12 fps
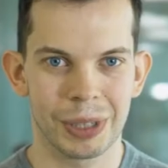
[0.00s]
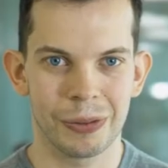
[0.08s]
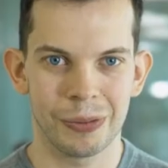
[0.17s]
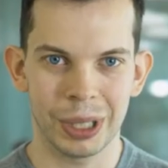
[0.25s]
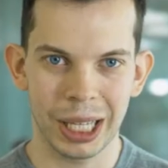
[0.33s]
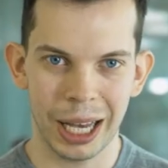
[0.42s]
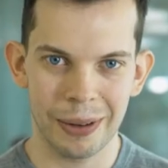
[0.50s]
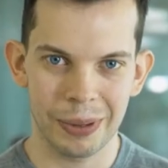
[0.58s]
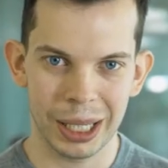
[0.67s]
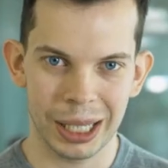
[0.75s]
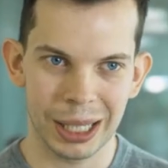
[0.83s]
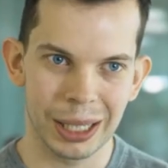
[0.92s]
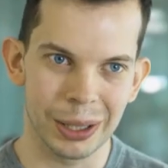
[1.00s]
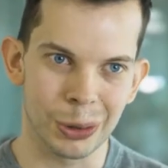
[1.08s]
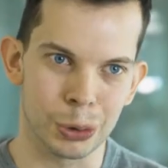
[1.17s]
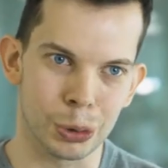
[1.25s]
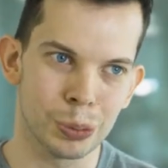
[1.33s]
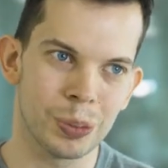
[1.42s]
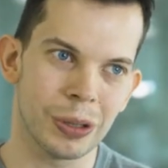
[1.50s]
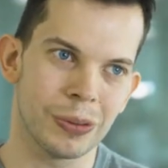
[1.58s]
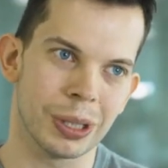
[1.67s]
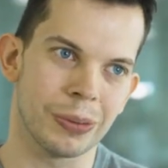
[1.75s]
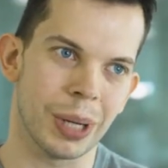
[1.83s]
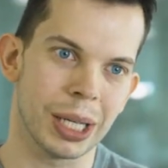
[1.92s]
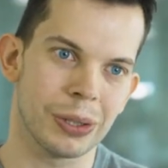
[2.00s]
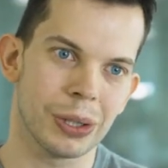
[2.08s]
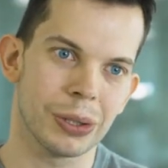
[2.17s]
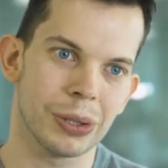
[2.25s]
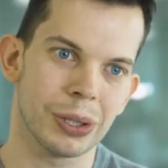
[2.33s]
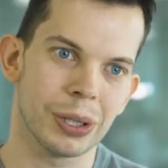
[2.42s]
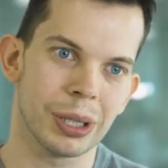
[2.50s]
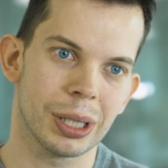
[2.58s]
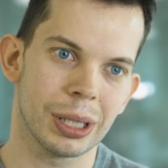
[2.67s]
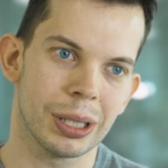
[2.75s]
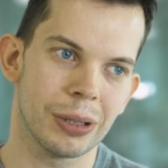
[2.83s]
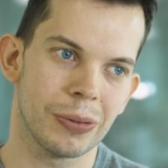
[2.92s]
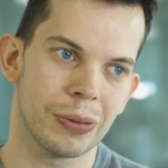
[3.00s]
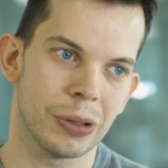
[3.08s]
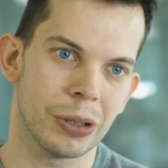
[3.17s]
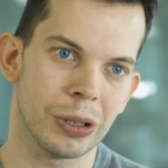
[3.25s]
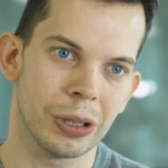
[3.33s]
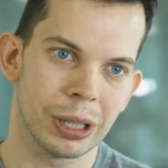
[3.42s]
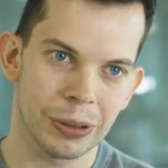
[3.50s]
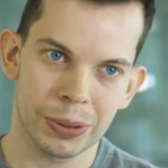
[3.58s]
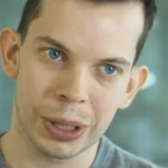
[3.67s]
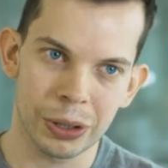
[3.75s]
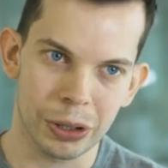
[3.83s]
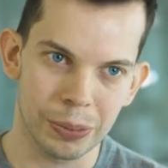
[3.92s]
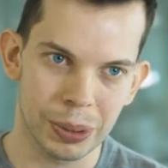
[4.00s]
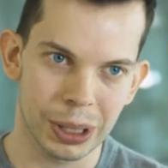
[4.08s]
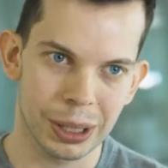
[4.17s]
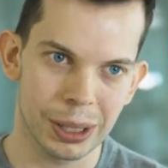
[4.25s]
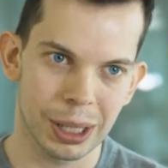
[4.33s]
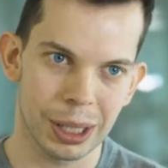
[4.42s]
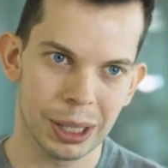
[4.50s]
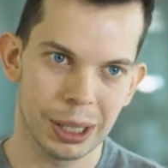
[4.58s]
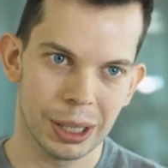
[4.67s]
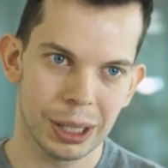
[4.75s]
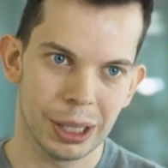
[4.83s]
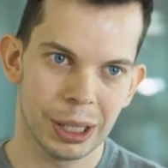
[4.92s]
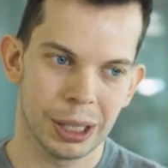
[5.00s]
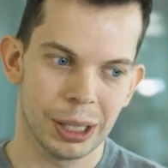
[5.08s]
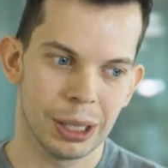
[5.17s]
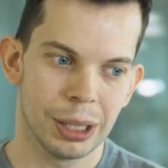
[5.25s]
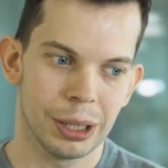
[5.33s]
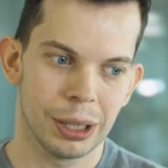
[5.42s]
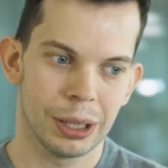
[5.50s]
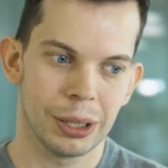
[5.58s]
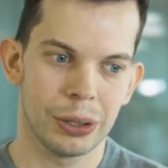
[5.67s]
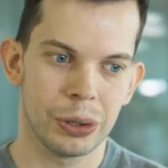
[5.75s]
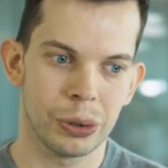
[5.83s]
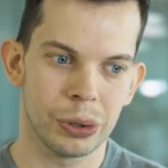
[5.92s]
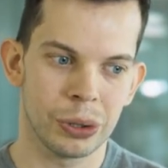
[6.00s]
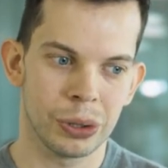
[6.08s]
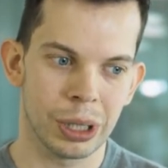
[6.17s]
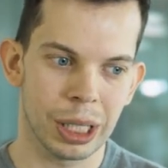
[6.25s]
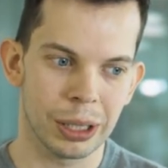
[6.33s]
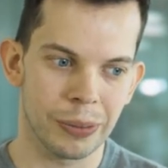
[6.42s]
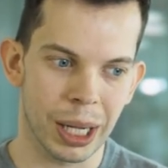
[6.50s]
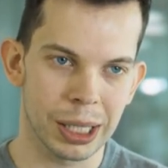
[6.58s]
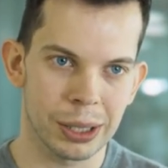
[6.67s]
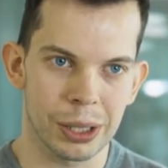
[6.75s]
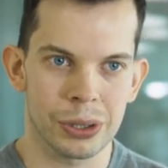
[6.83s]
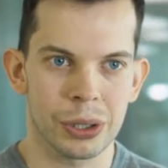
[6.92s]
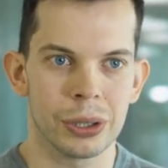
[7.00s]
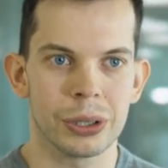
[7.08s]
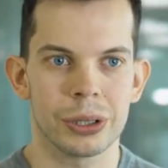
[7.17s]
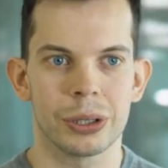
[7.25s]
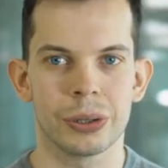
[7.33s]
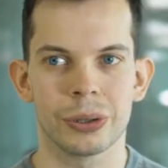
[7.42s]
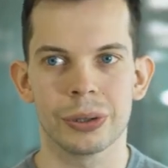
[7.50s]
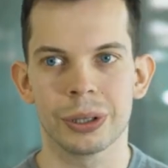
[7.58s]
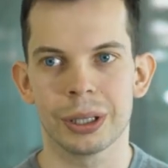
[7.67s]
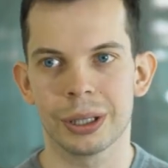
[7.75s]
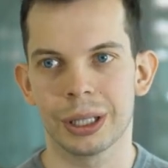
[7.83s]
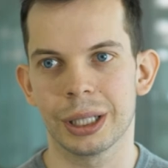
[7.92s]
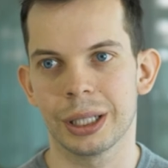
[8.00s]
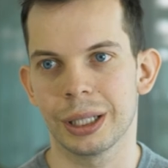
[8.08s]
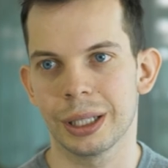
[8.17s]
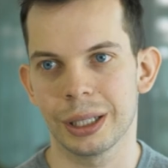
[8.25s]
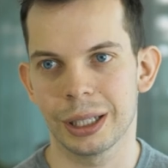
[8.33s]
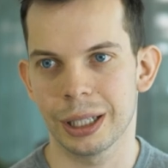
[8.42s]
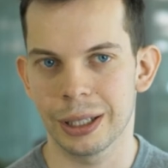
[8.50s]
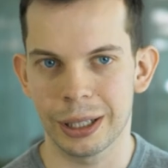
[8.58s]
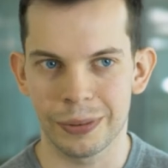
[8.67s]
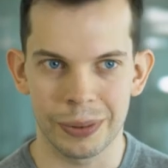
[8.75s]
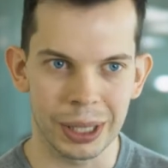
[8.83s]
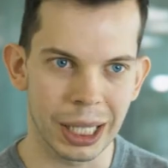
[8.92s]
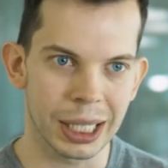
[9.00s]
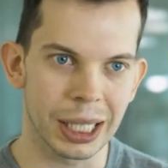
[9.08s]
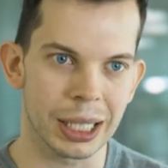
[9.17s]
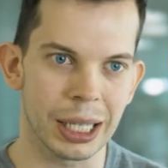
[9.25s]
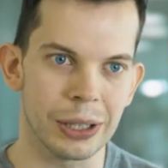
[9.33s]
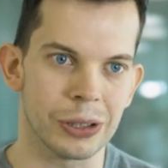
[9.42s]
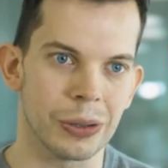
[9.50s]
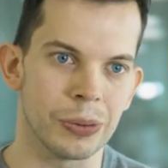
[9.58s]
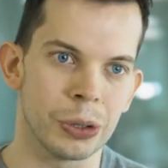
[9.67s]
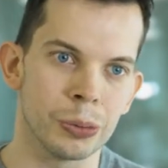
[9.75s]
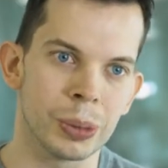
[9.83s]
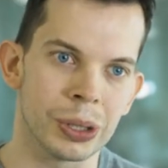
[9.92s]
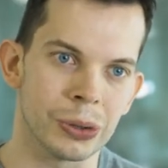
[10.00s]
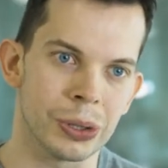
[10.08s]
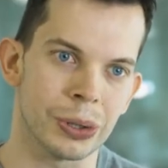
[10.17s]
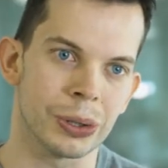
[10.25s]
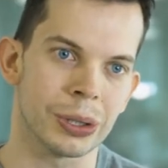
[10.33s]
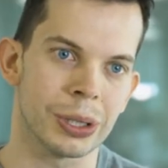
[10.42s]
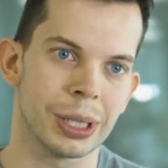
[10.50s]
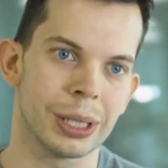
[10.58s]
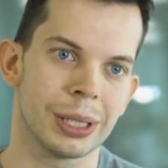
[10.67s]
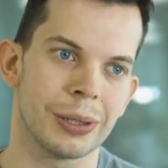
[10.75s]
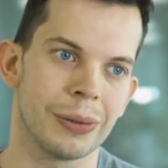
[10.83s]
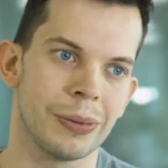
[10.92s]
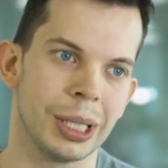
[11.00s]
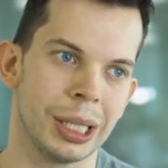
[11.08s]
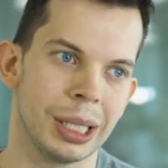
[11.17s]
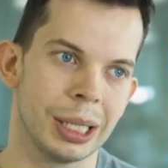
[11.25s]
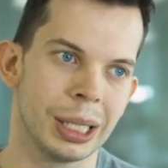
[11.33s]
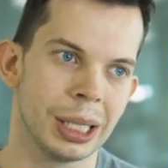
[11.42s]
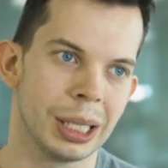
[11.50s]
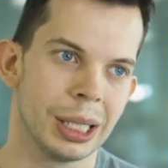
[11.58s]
we have a group of advisors uh, for different topics to advise us on. So, uh, if we take a case of human resources, we